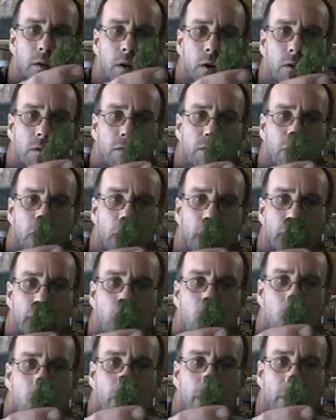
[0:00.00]
you know,
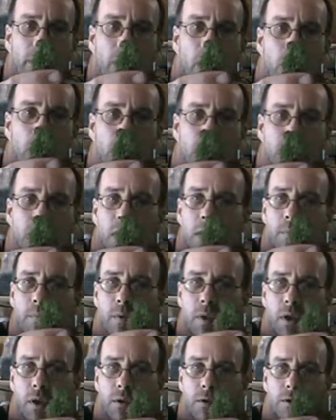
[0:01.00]
fine hobbit house
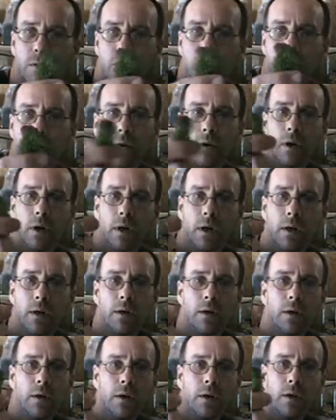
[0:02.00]
type things, or uh,